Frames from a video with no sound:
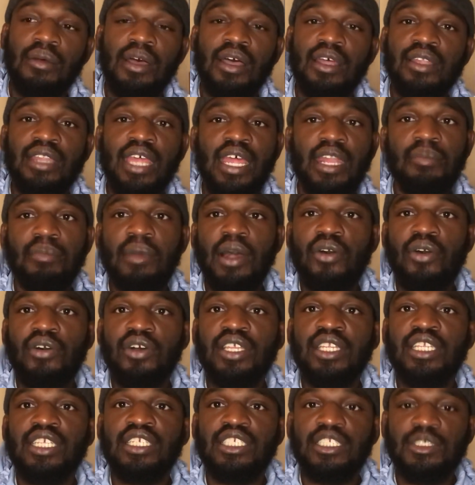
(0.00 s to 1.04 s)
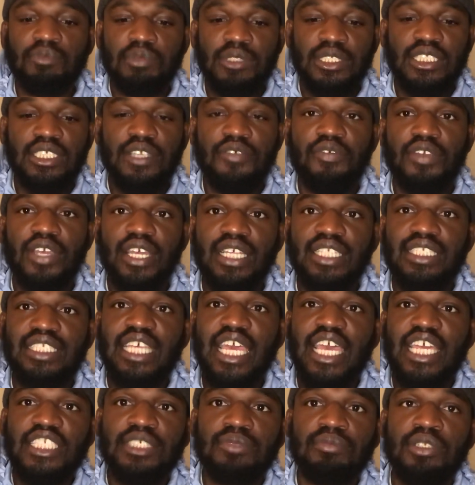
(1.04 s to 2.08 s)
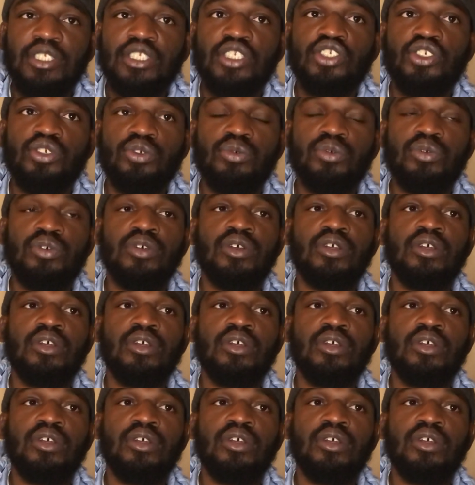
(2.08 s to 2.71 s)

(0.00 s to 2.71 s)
not about any specific attachment to